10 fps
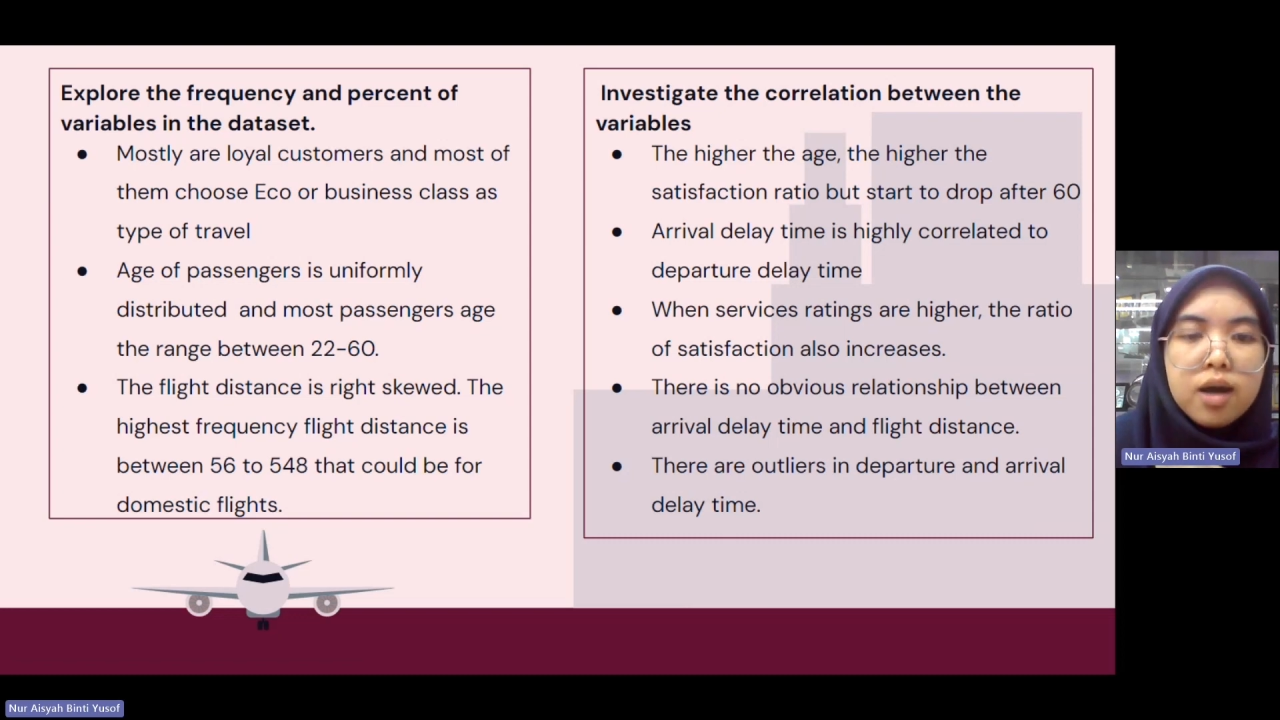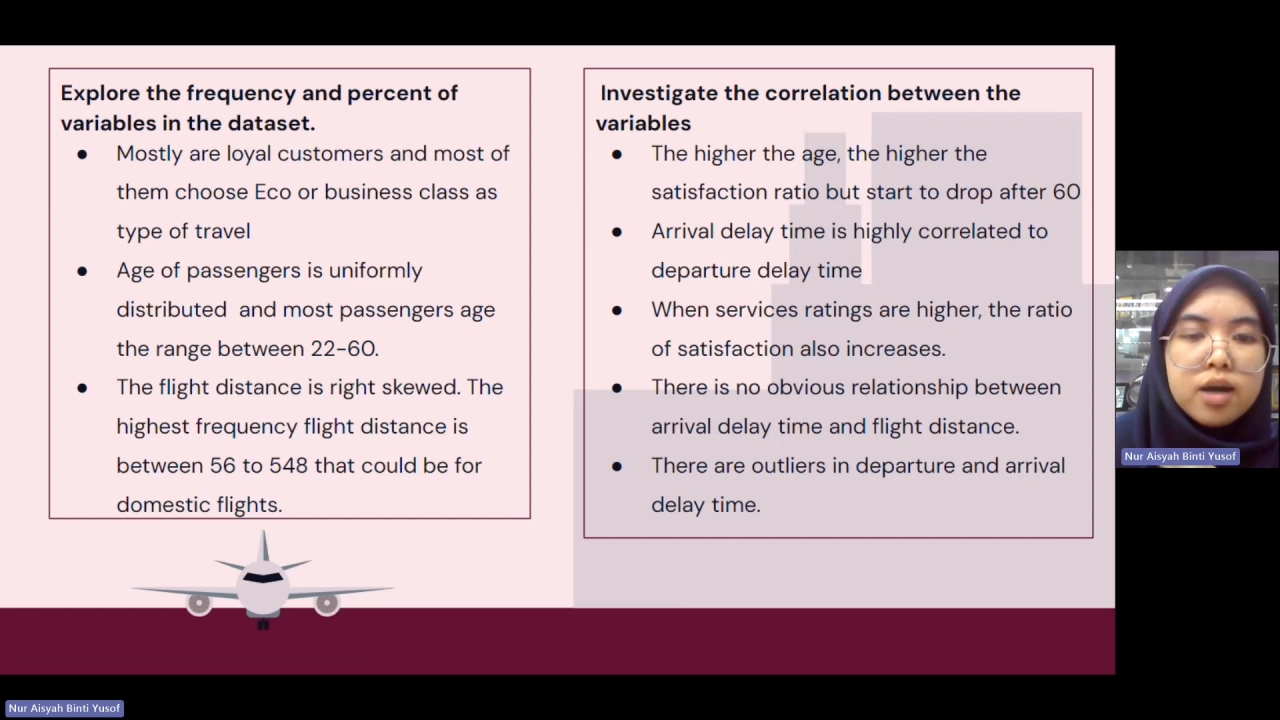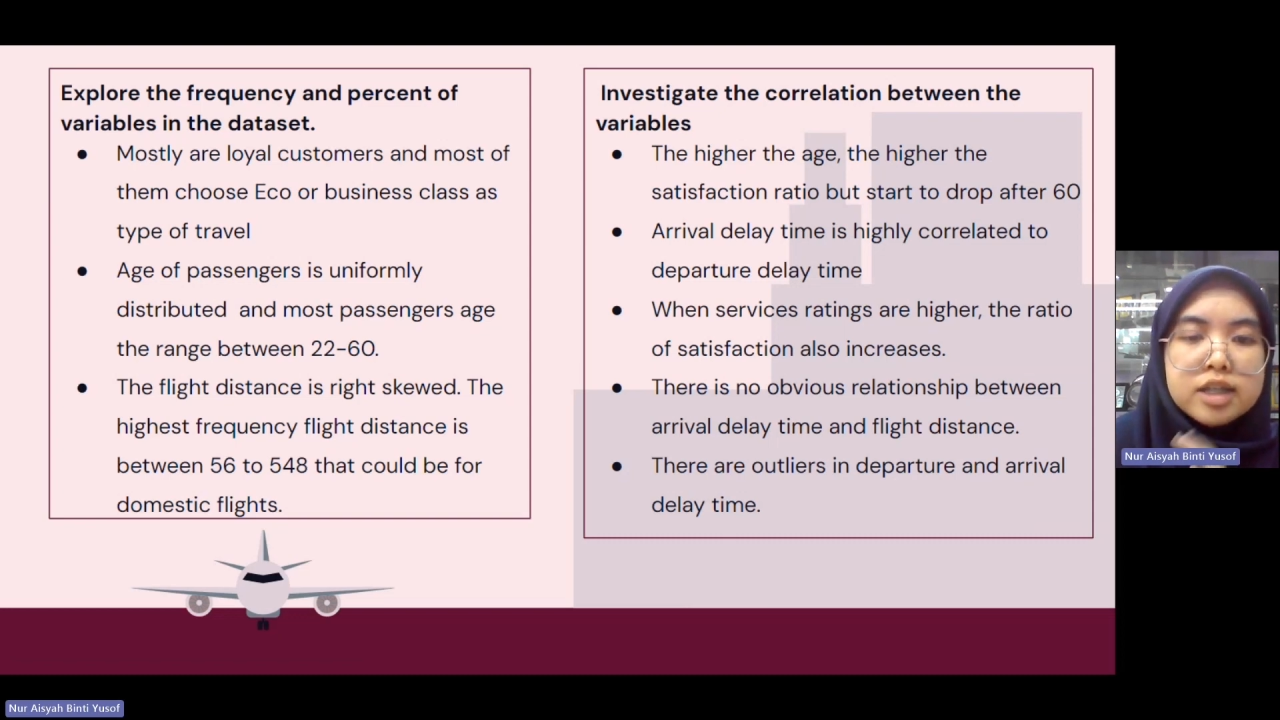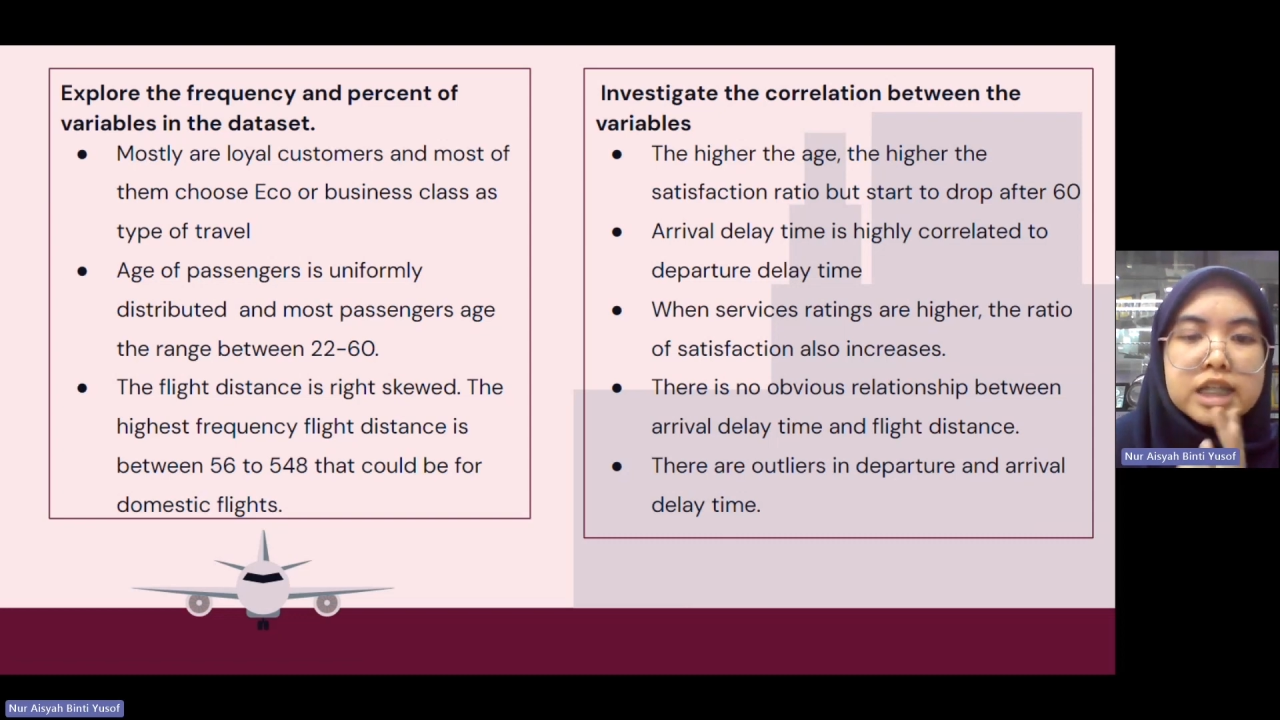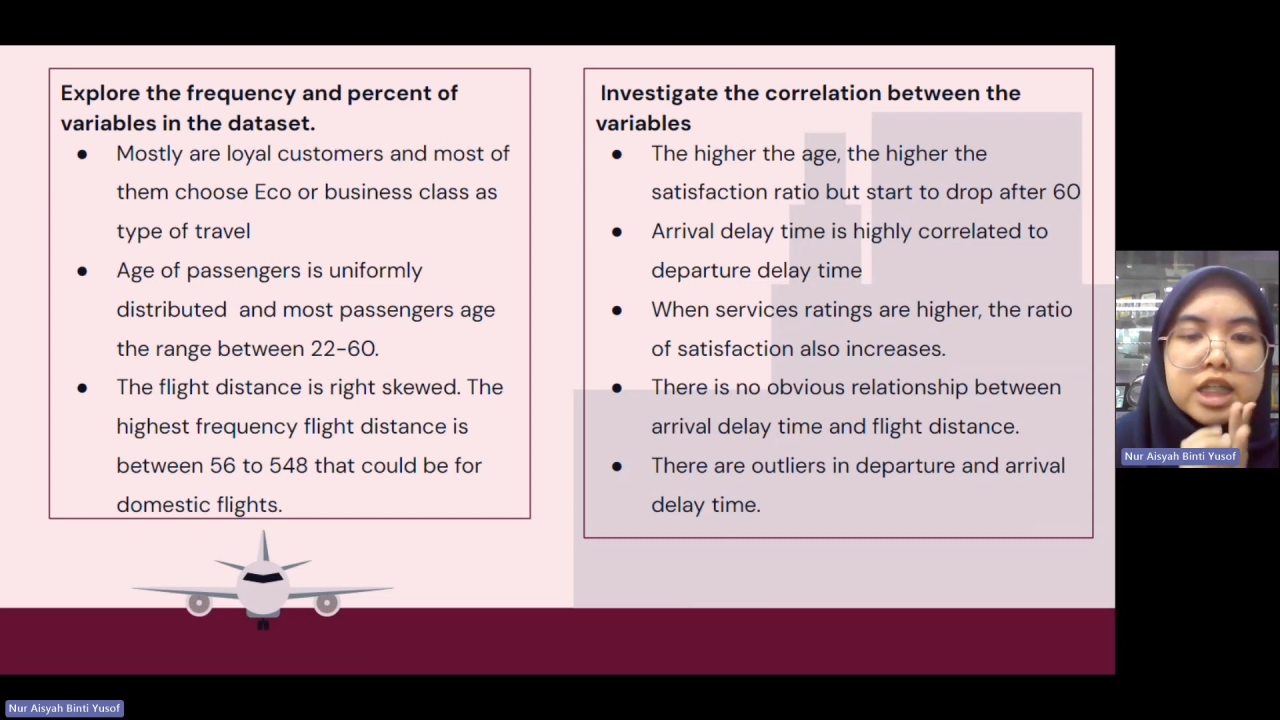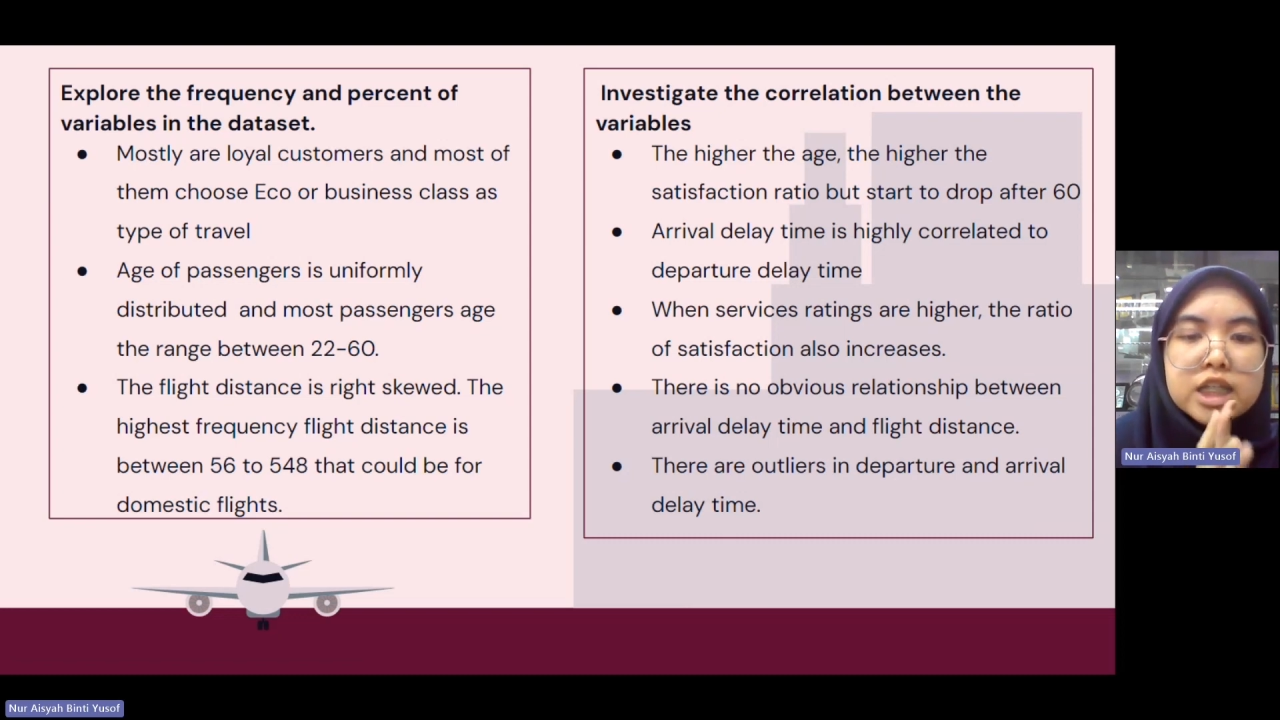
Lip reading: Third